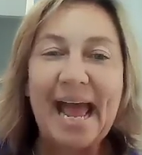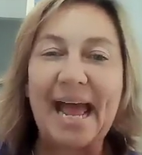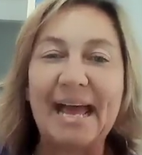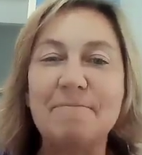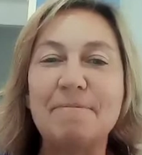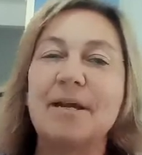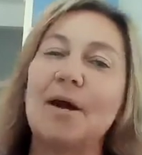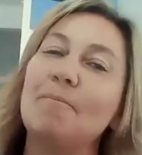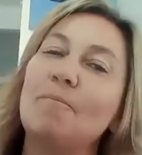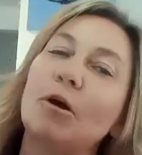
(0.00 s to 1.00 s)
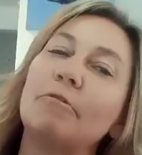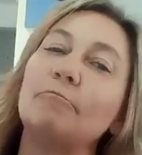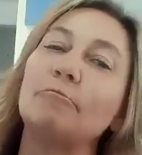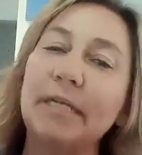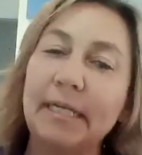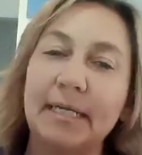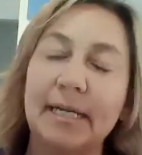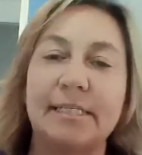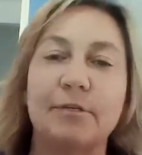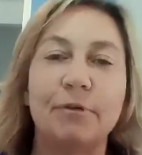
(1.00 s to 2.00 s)
and become more
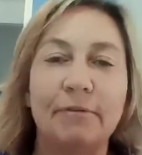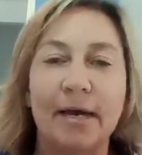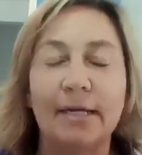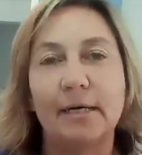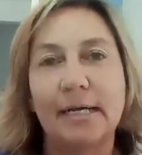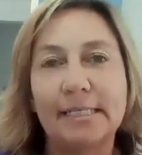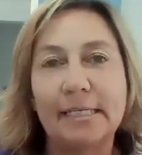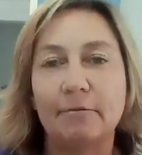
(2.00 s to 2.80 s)
reconnected, revitalized,